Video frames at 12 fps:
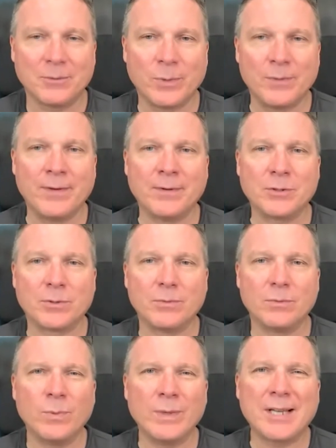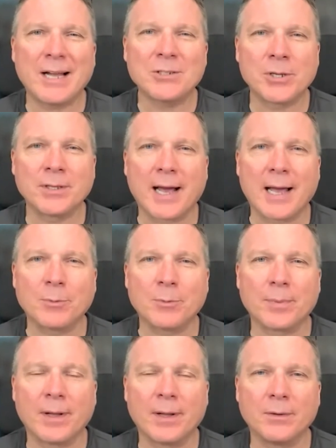We touched on the
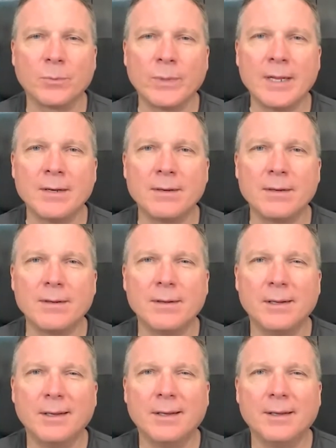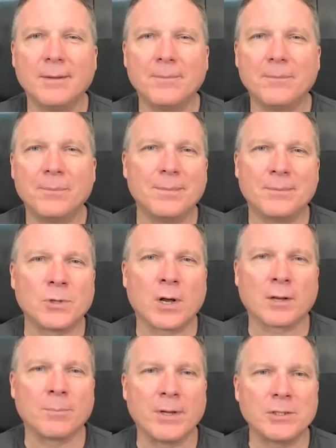Kuiper Belt. We didn't
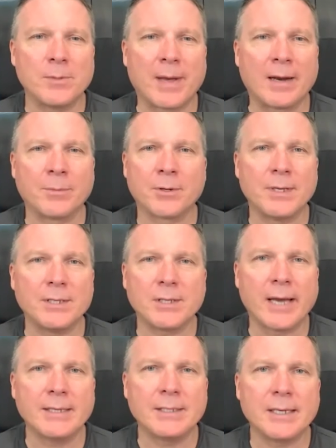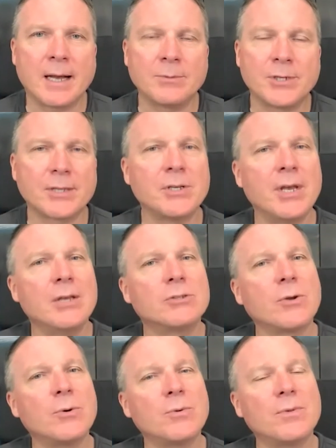talk much about them. They're these icy objects.
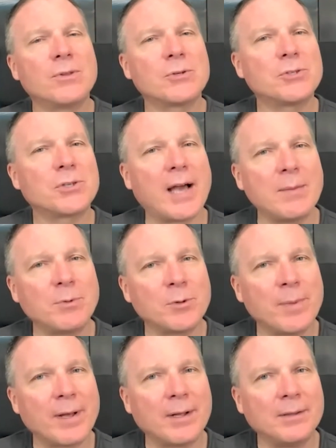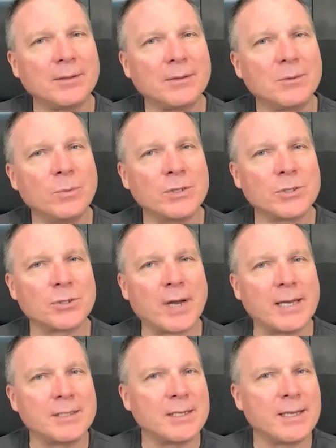So there's a Kuiper Belt, which are
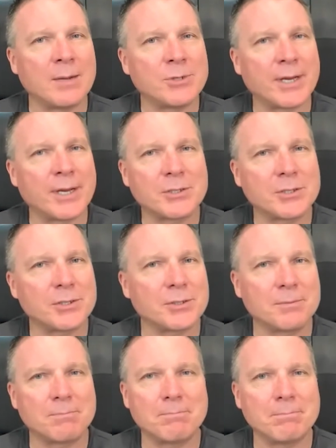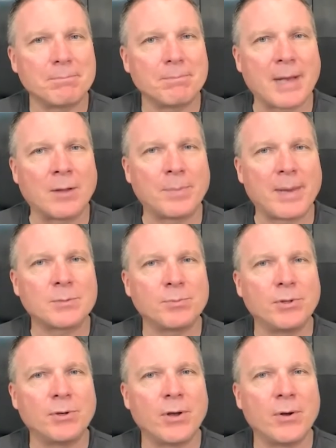icy objects out past
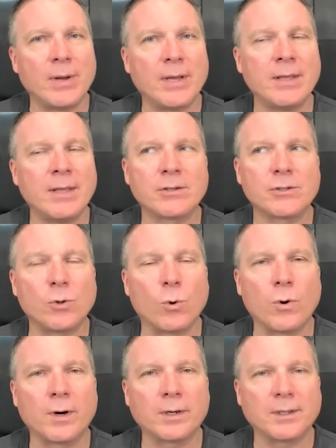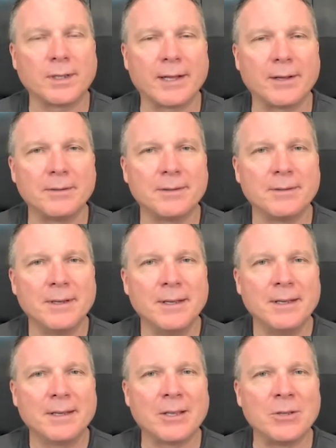Pluto. And then there's the Oort cloud.
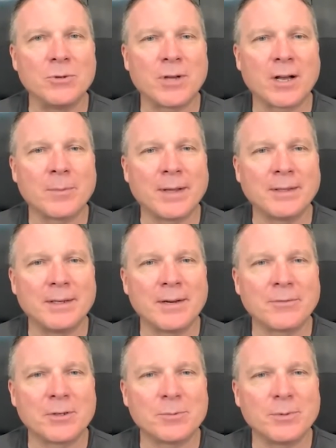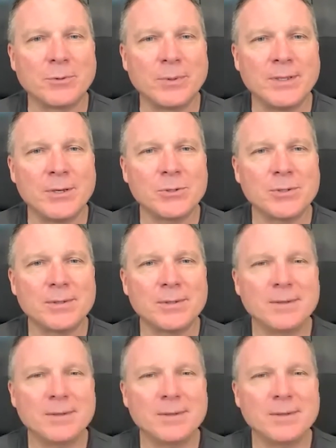Can you talk about the difference between those?